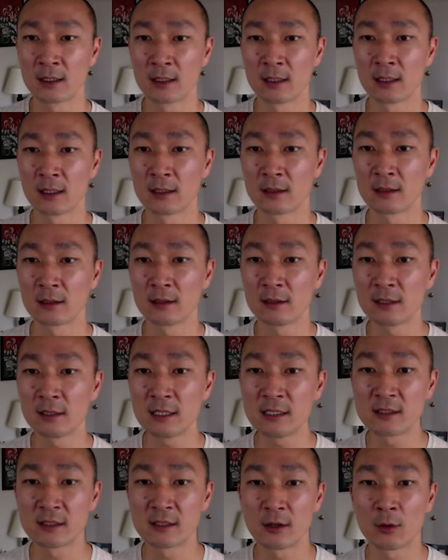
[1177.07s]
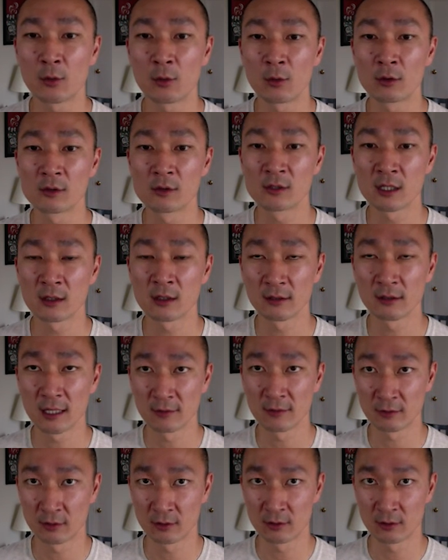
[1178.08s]
at least at horizontal
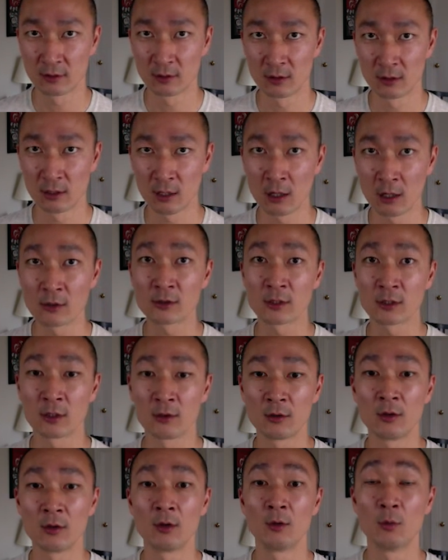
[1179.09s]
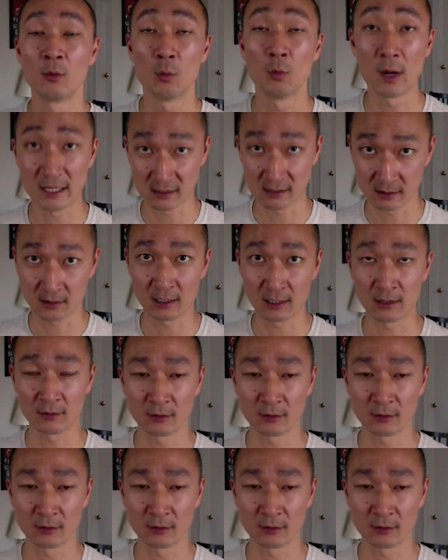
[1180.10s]
level, also waist level.